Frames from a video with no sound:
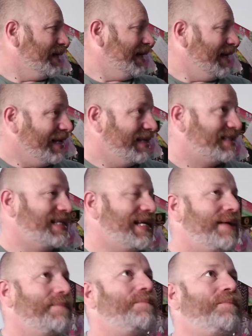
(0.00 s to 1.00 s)
Is
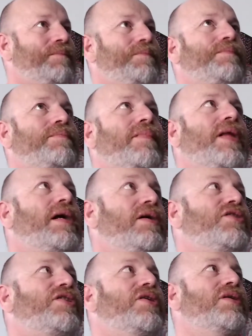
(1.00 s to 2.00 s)
it
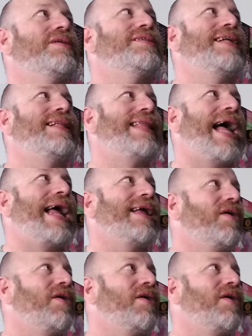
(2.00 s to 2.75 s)
as good as the Dank